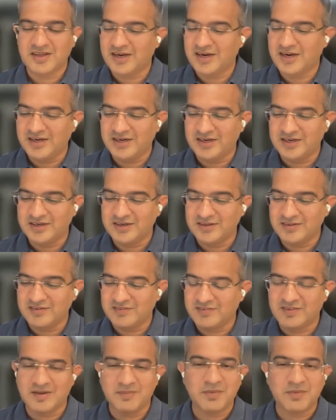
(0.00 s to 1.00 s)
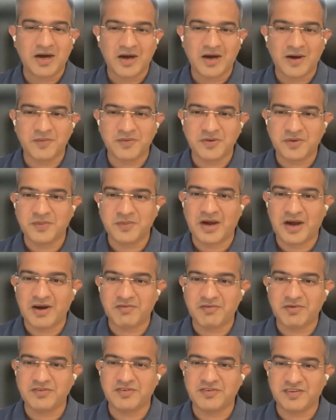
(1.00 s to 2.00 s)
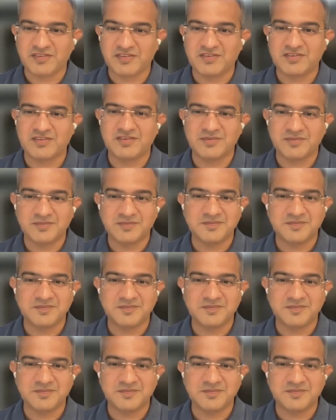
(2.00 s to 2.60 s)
and somehow you have to just